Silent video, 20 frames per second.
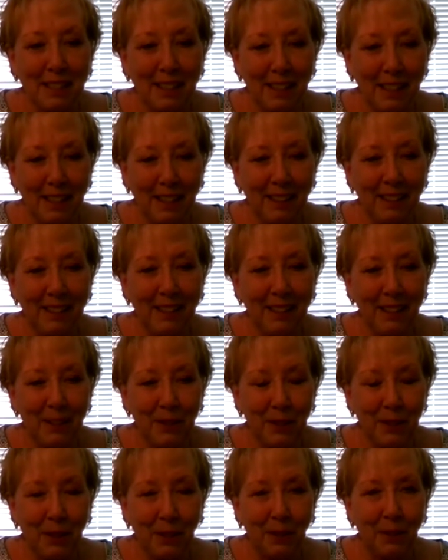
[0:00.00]
And
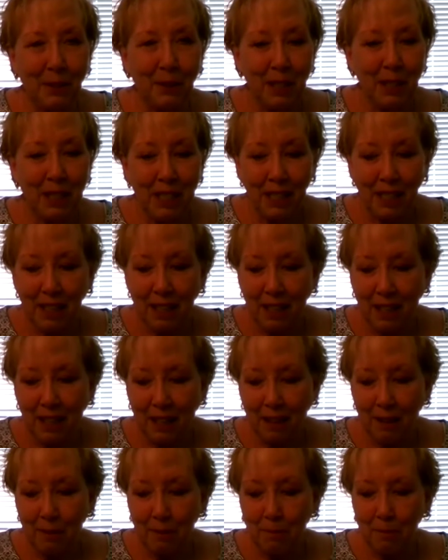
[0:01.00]
so
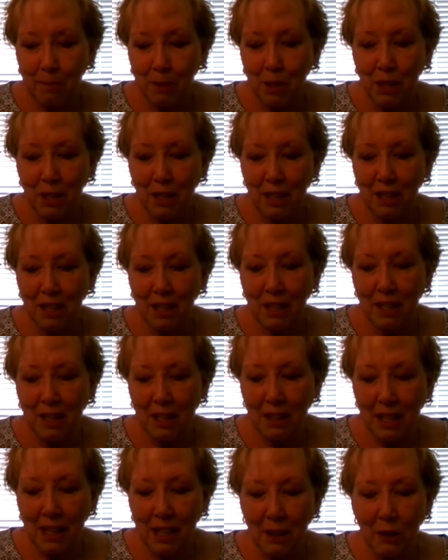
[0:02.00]

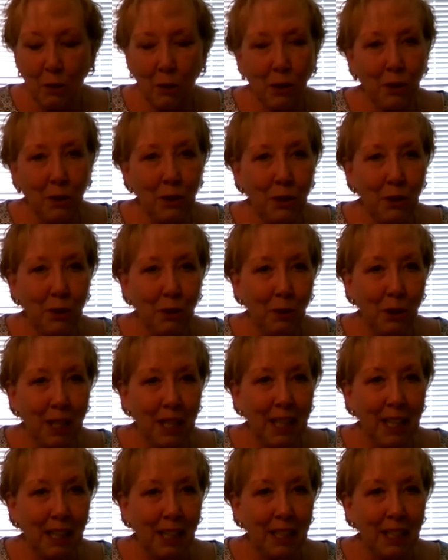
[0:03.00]
in order to do the
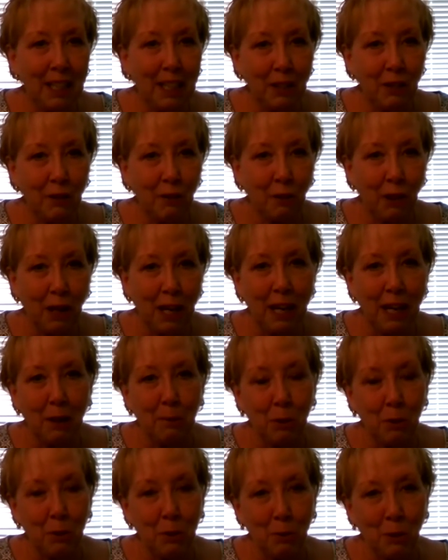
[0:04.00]
Healing Touch for
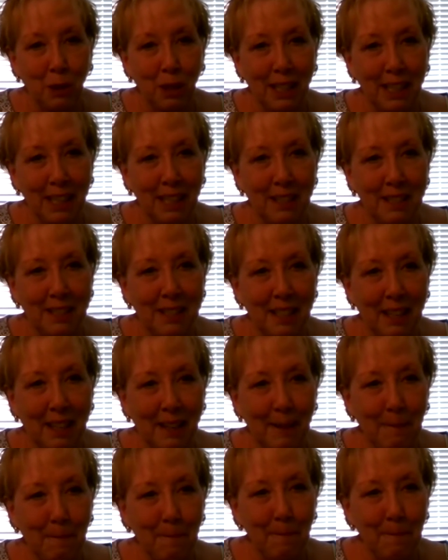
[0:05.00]
Animals work, it's a